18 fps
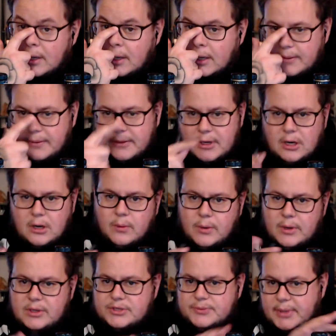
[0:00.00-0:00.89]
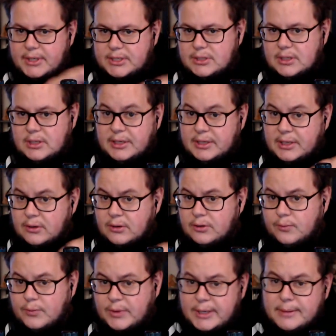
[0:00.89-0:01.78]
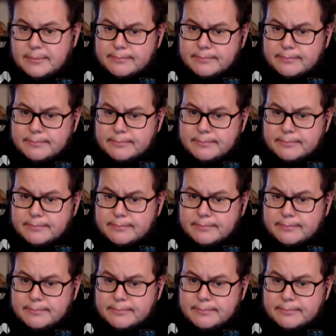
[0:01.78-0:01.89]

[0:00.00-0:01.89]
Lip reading: They are very special in their own way.